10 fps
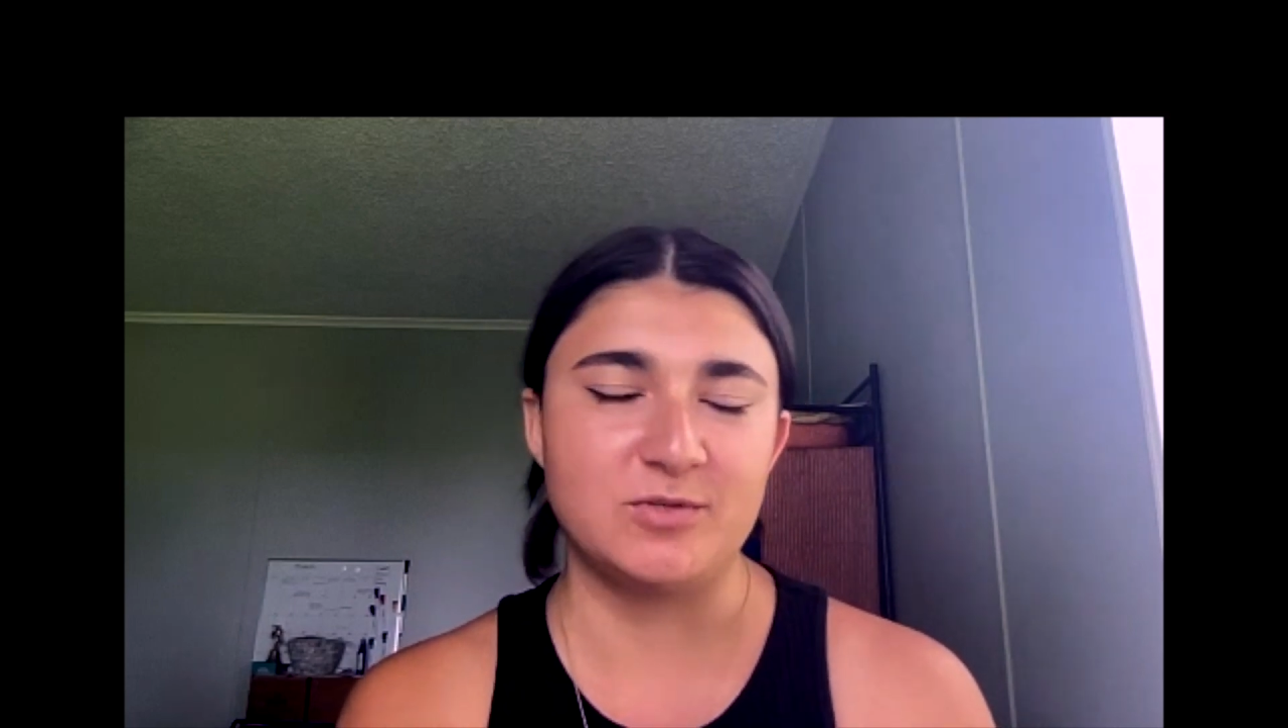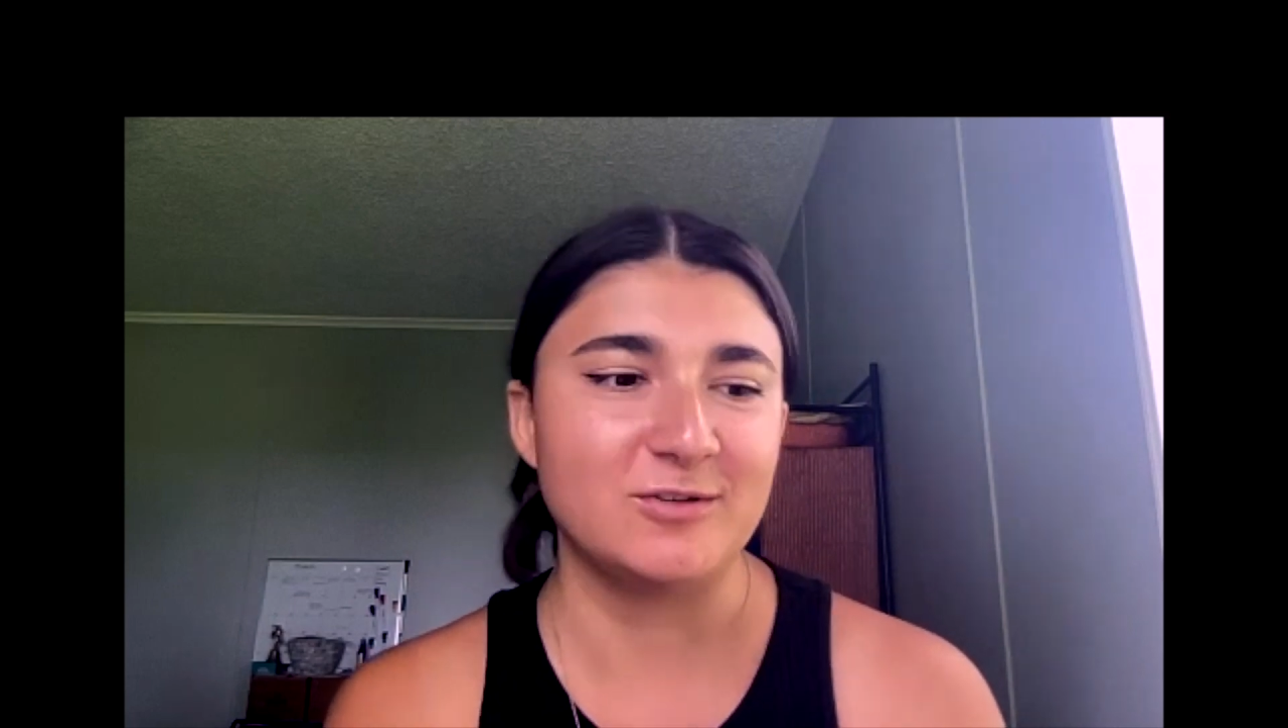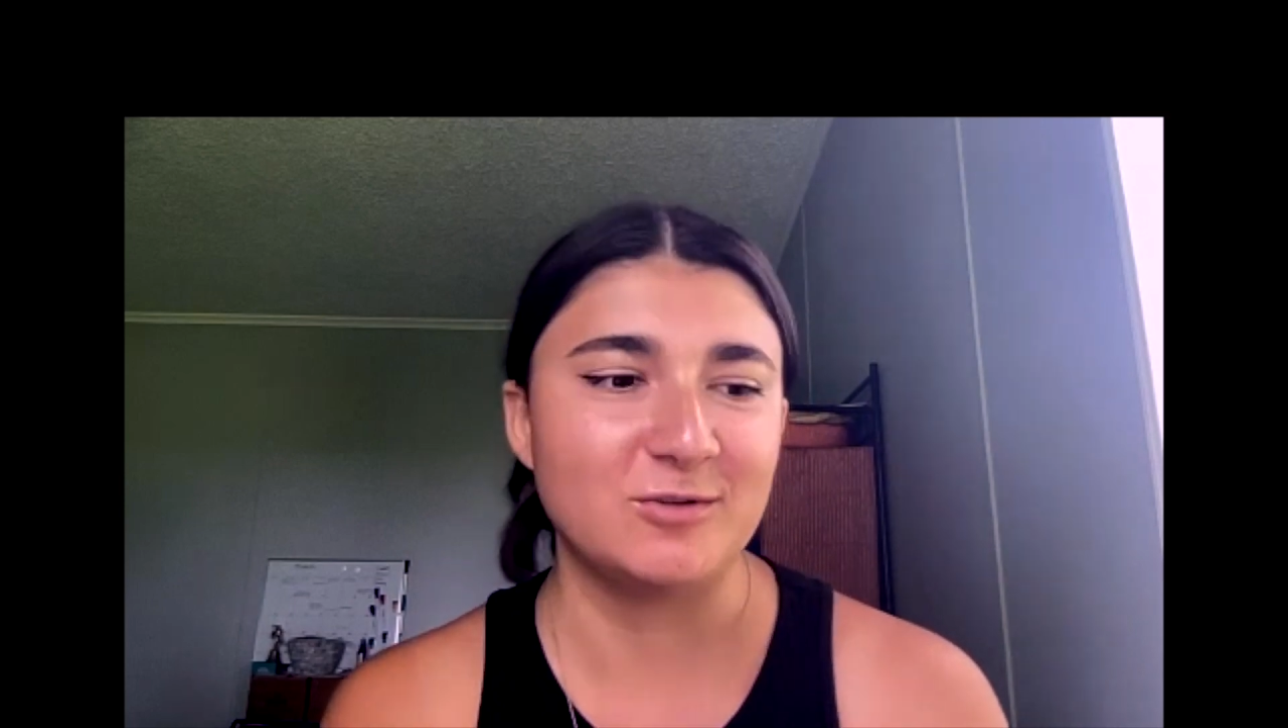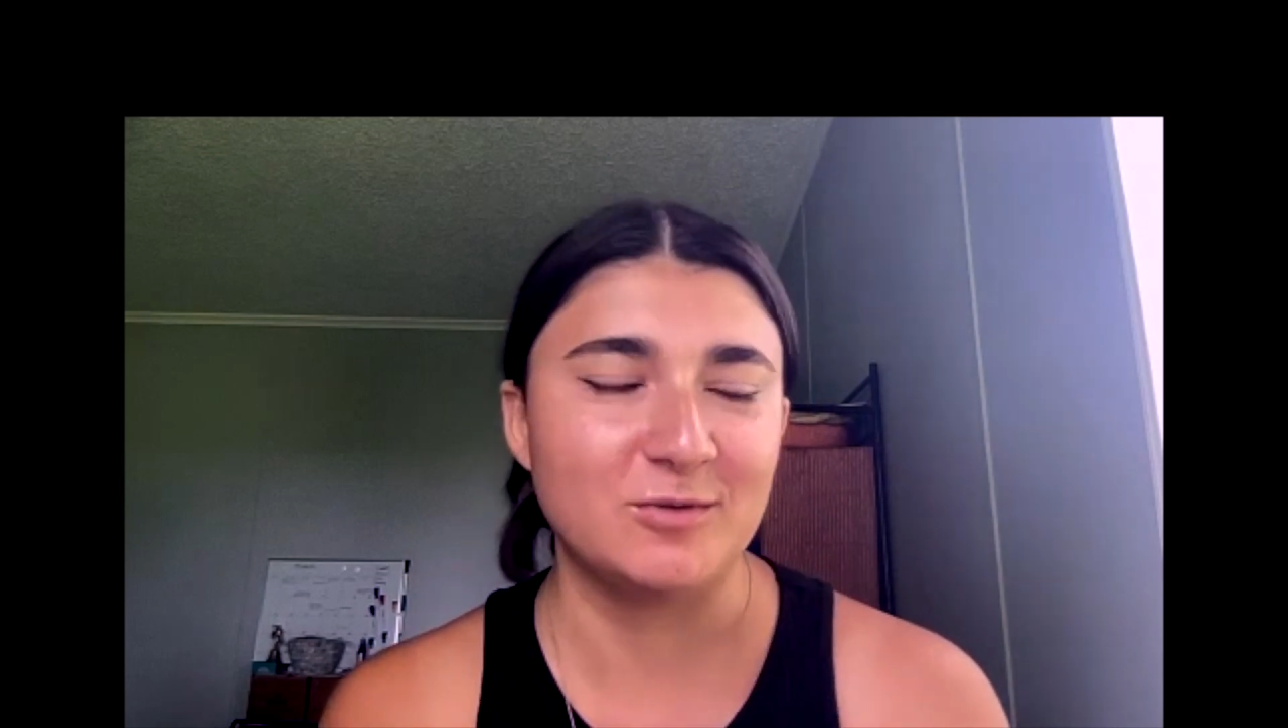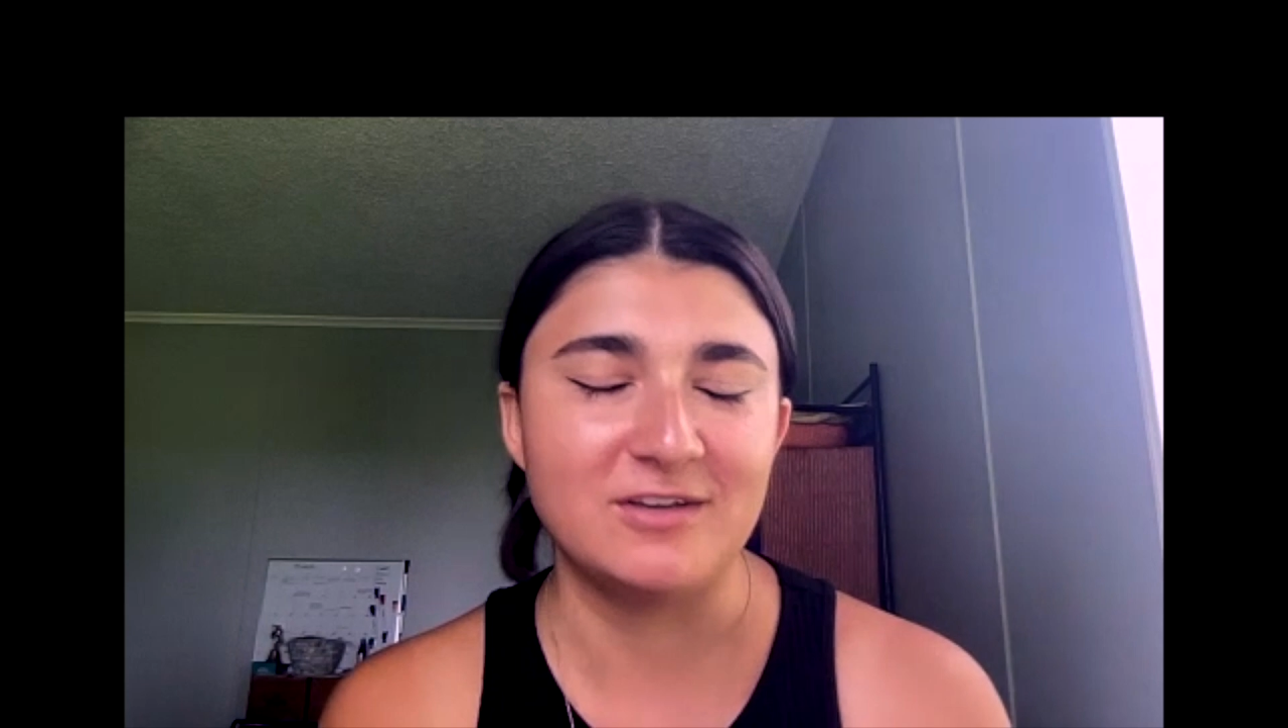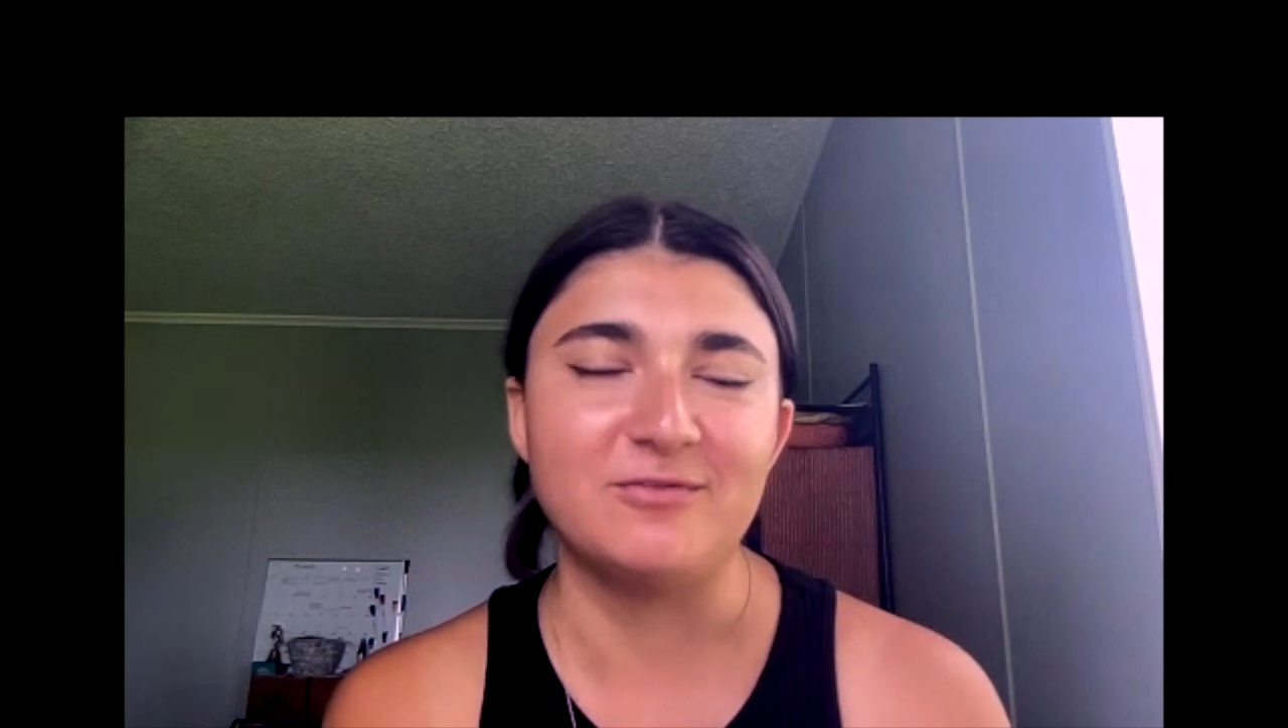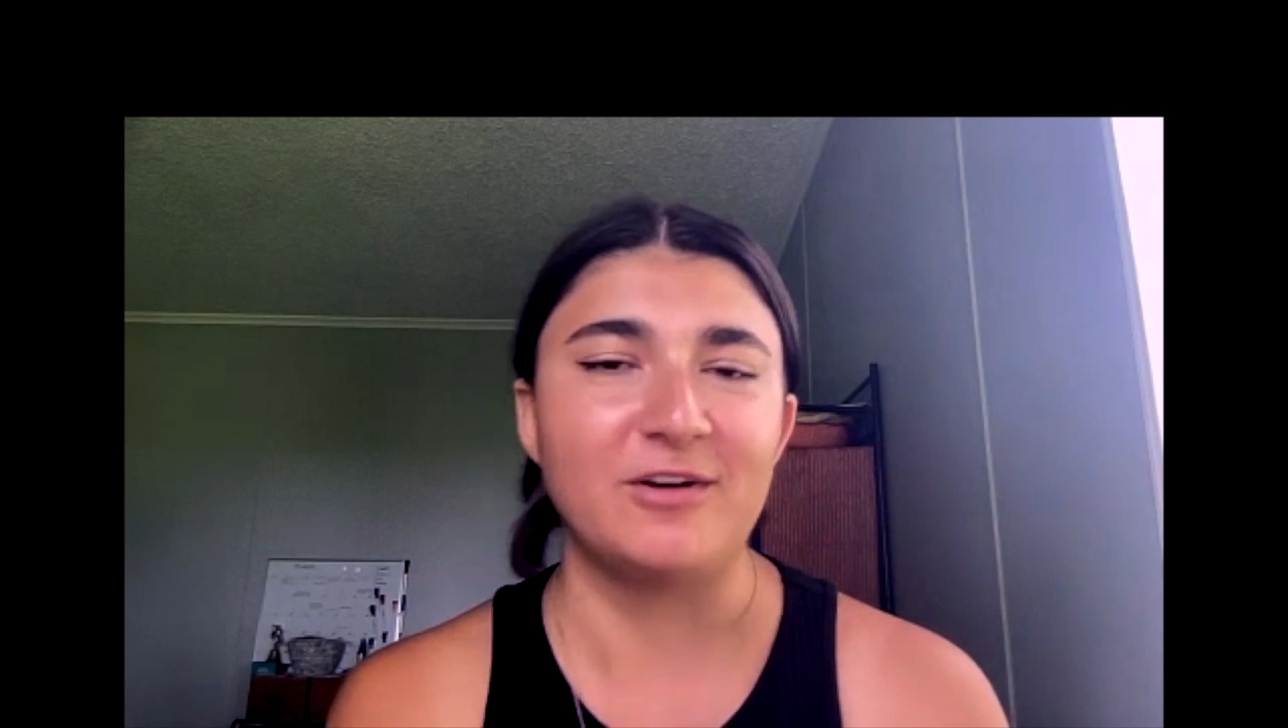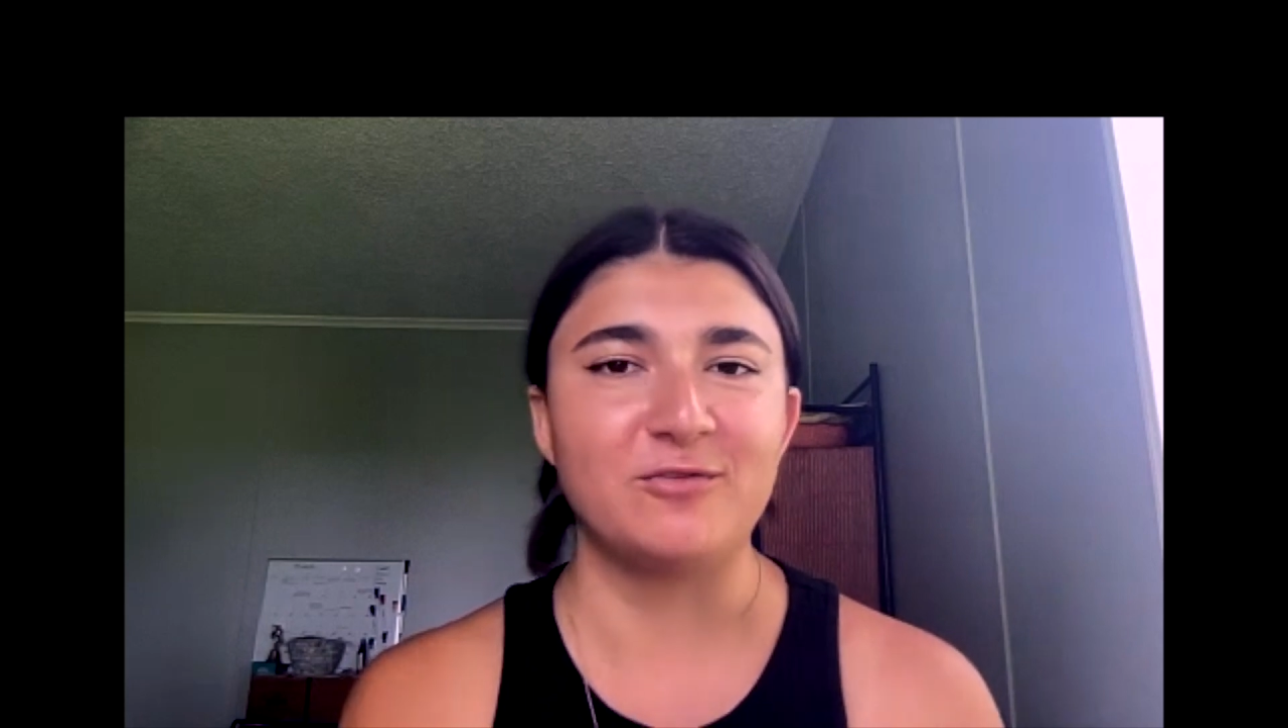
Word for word: also really fun